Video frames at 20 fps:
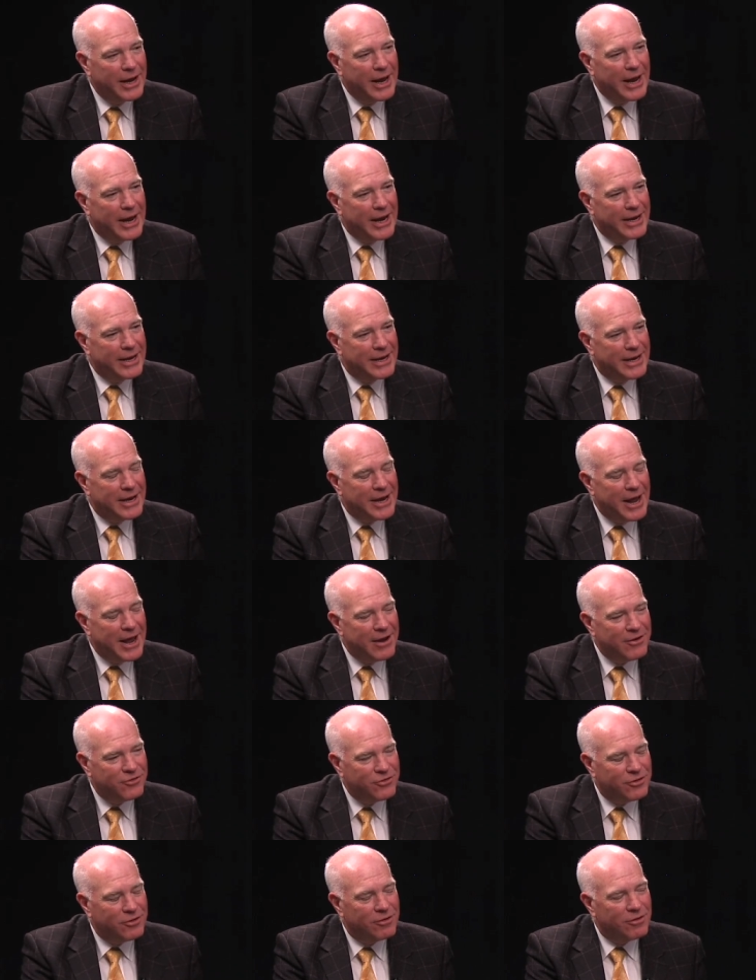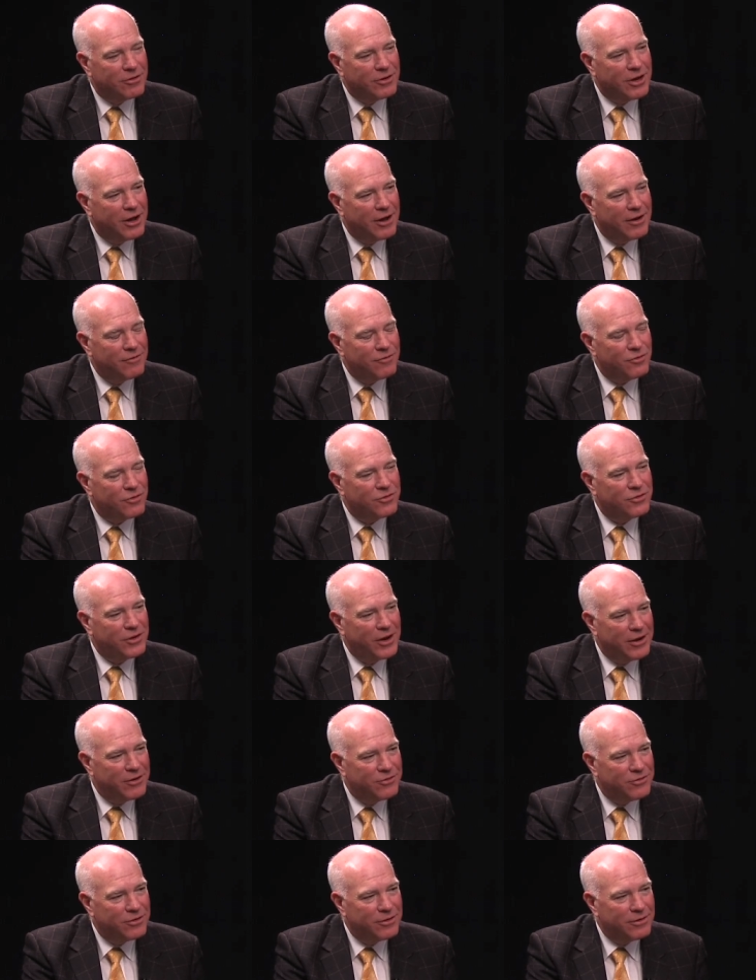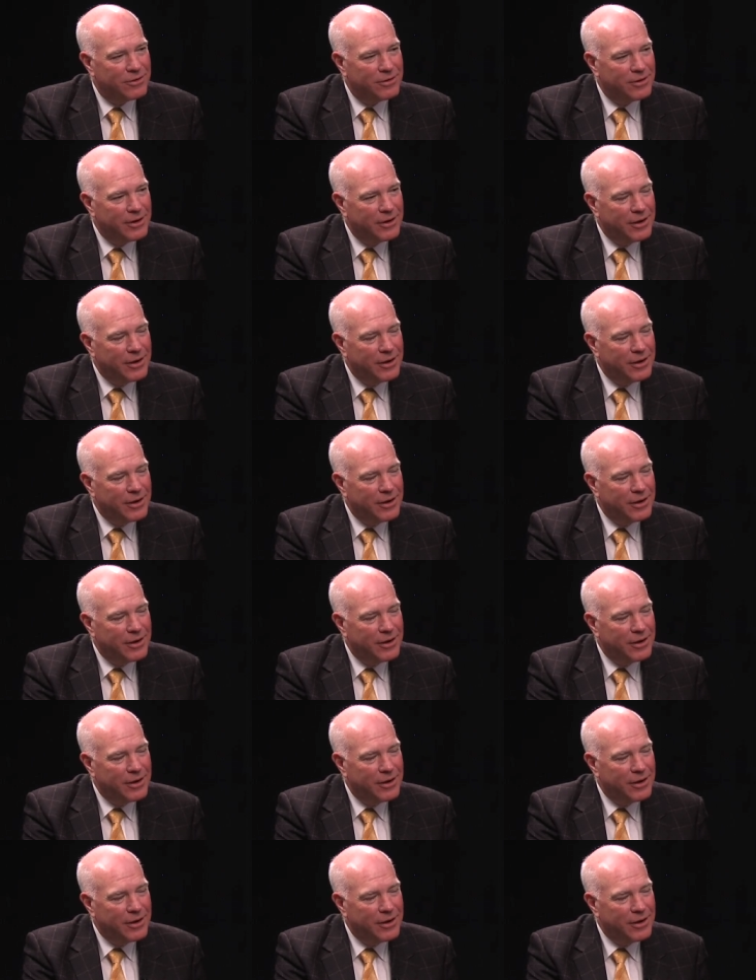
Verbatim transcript: a national conversation